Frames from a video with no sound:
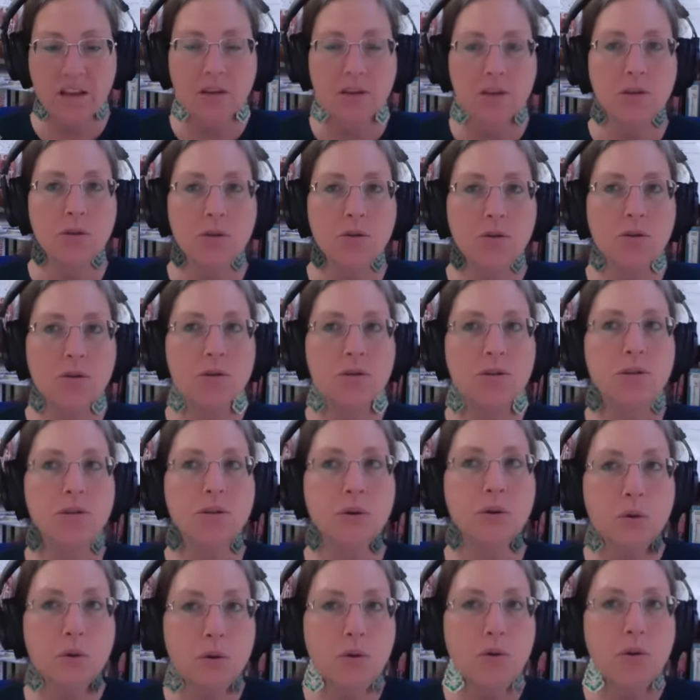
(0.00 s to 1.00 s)
So the
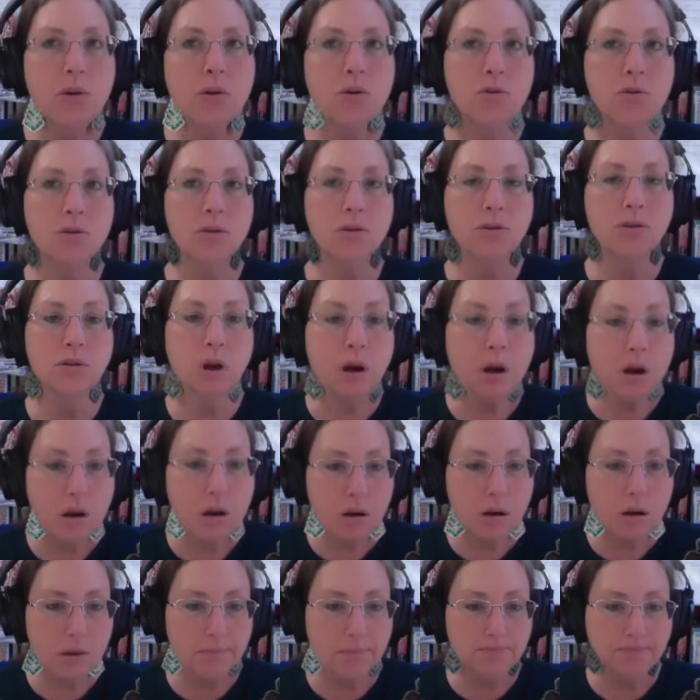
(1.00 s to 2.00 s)
sooner you
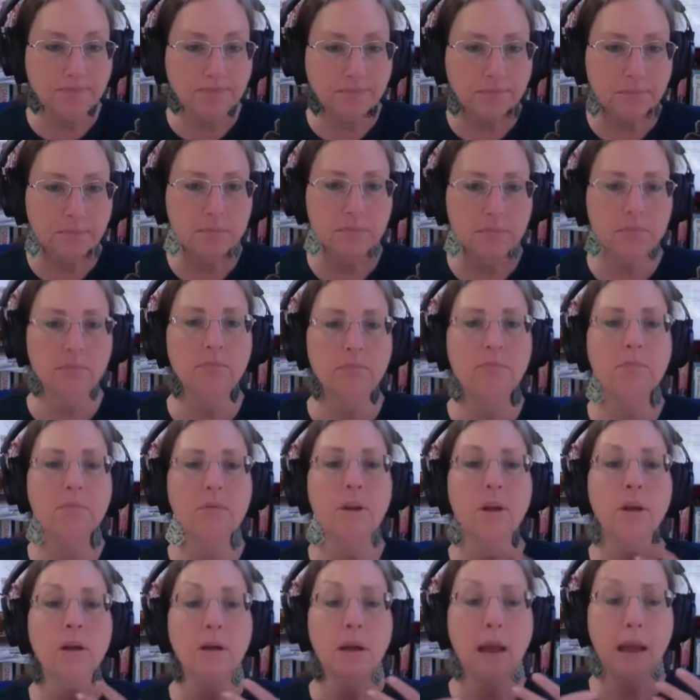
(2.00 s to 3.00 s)
start
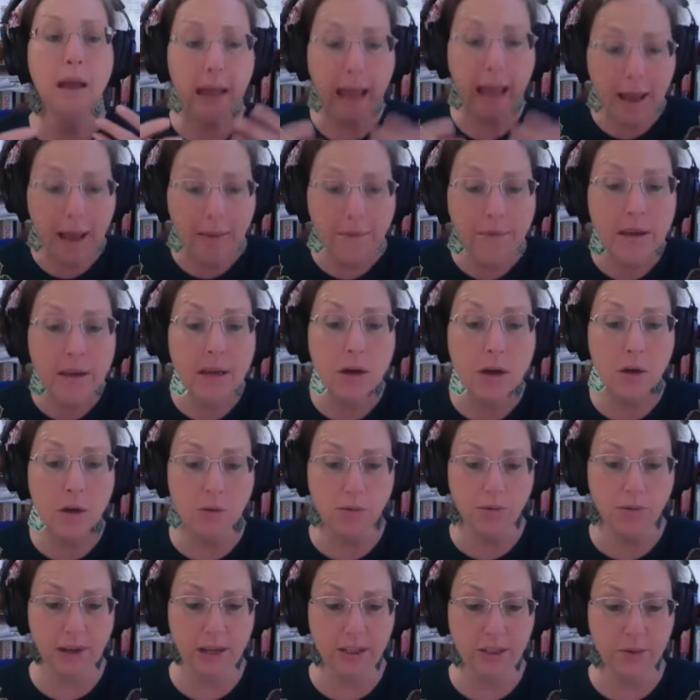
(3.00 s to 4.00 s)
having a
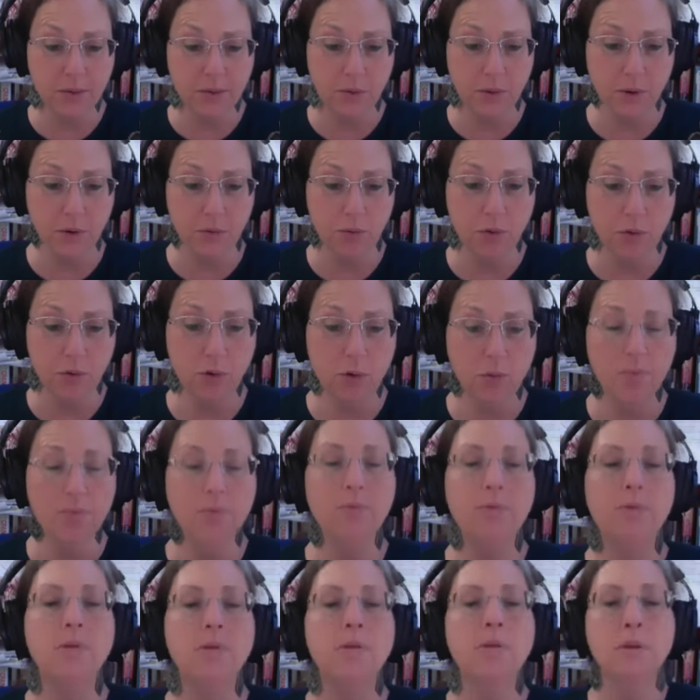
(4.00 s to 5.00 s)
Facebook group,
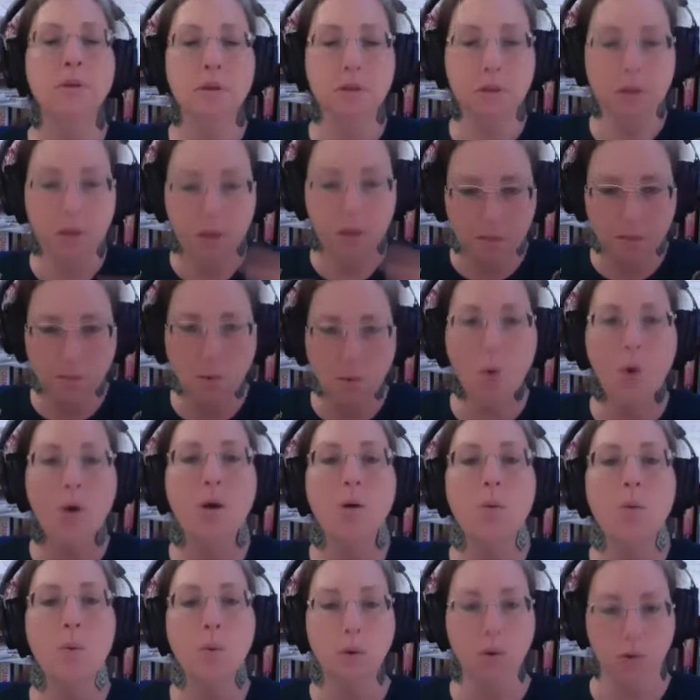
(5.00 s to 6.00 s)
the more
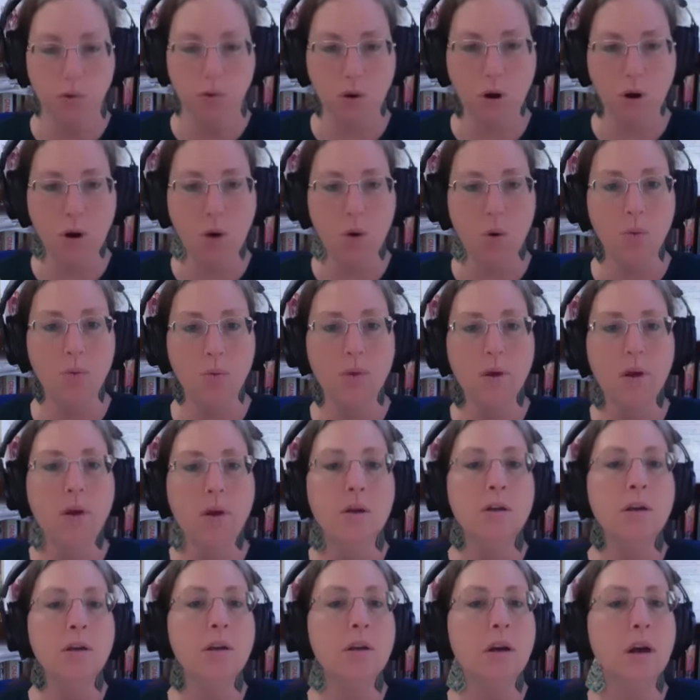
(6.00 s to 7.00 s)
it will grow,
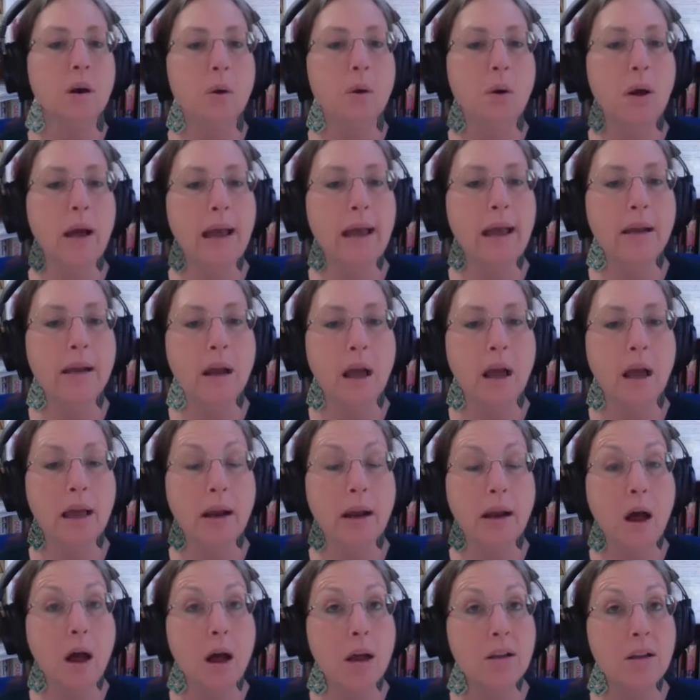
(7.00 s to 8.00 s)
and
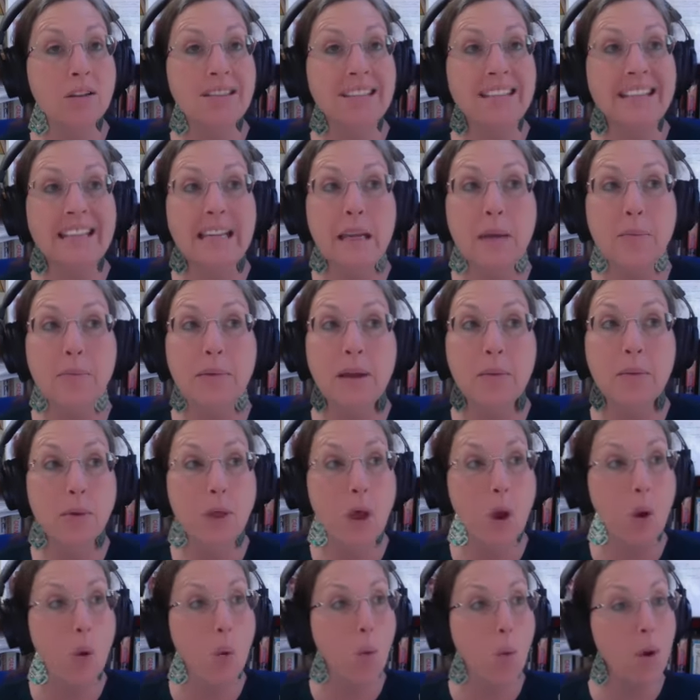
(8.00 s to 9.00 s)
honestly, people
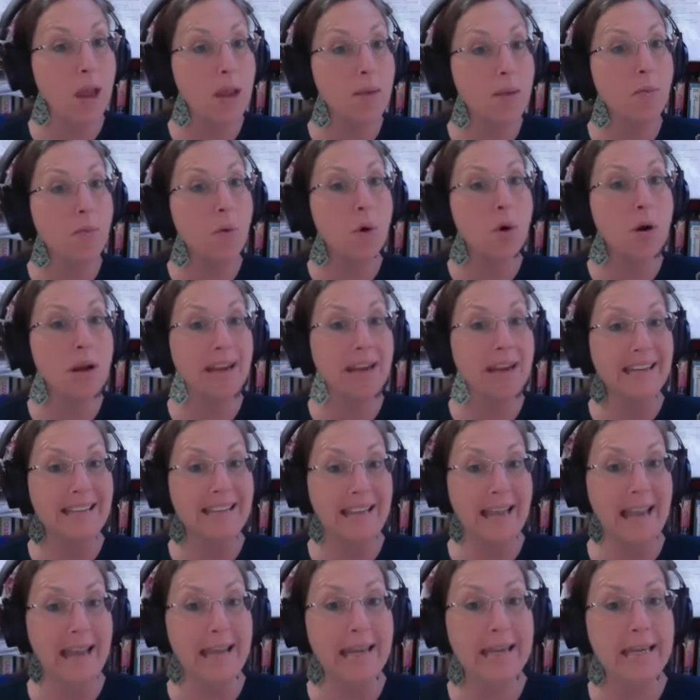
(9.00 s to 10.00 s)
are way more
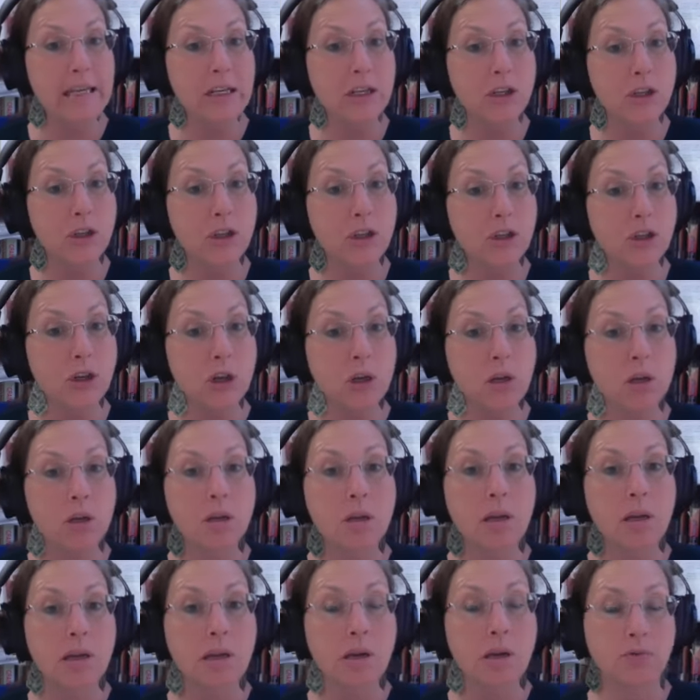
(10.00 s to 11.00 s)
engaged
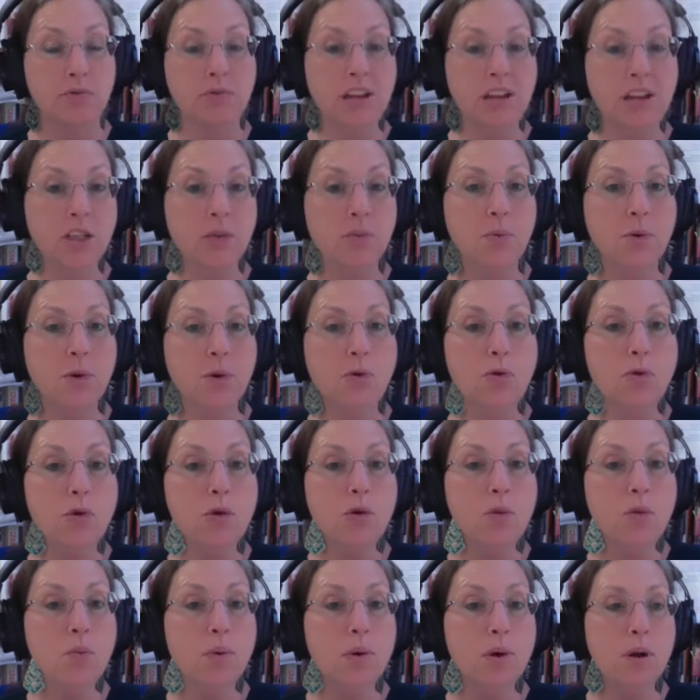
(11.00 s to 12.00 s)
in a Facebook
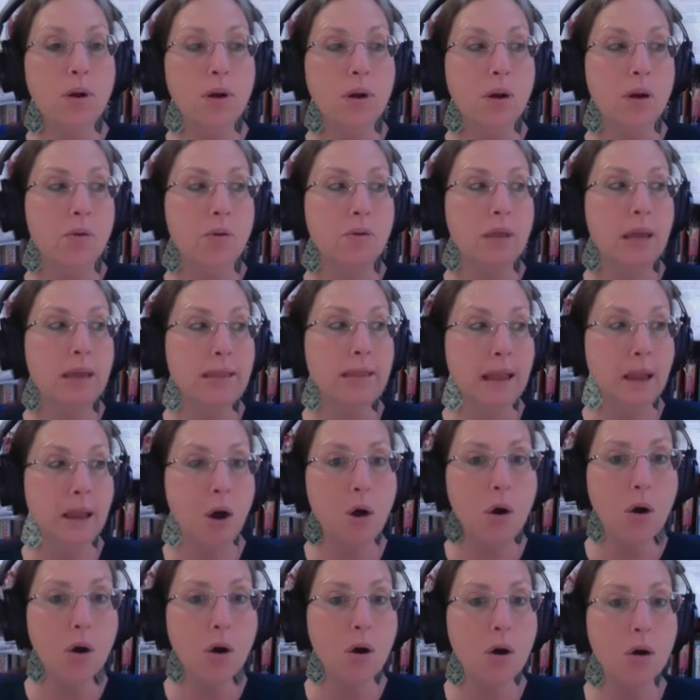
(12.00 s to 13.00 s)
group than they
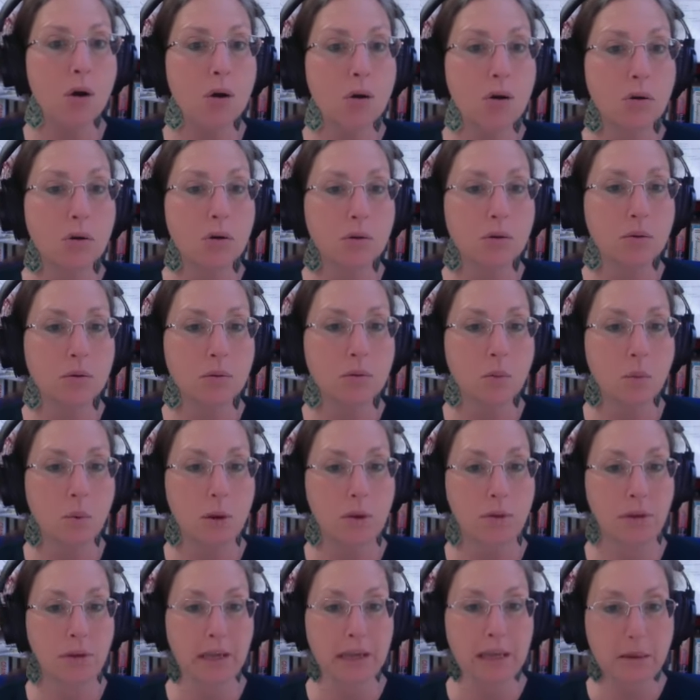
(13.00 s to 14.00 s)
are
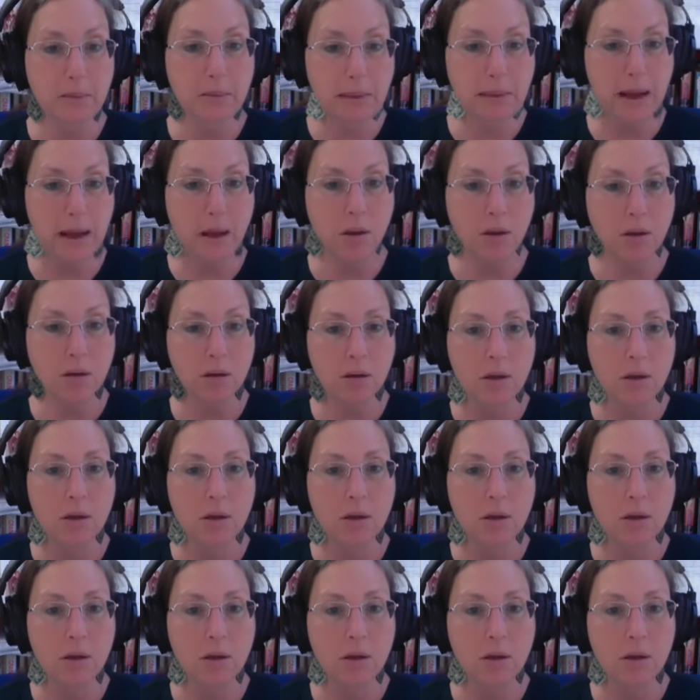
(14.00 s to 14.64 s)
with email.